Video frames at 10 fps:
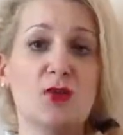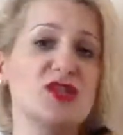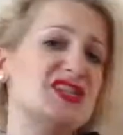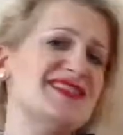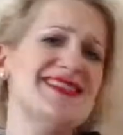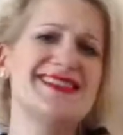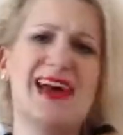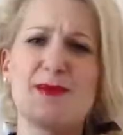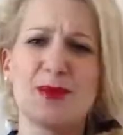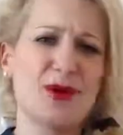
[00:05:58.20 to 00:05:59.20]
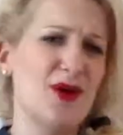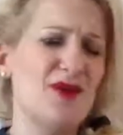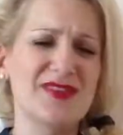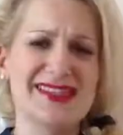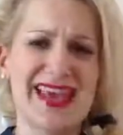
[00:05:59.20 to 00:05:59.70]
which is the summary
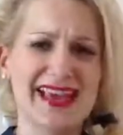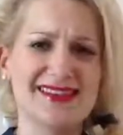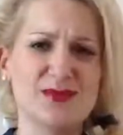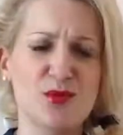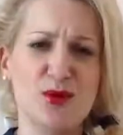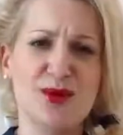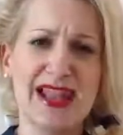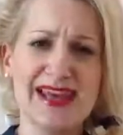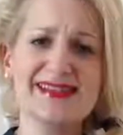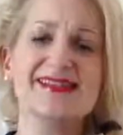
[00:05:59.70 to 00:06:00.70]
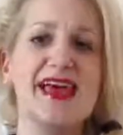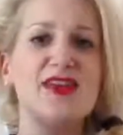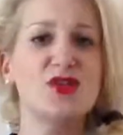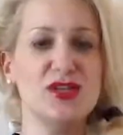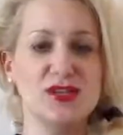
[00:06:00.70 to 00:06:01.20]
of the text more or less,
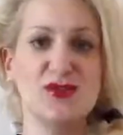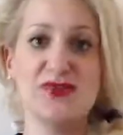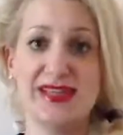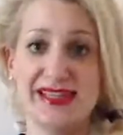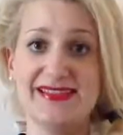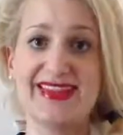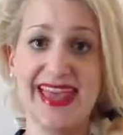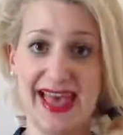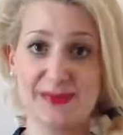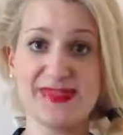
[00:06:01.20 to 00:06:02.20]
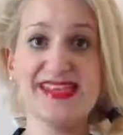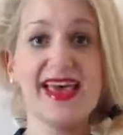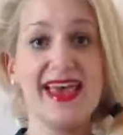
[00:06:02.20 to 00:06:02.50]
and you need to fill in the gaps.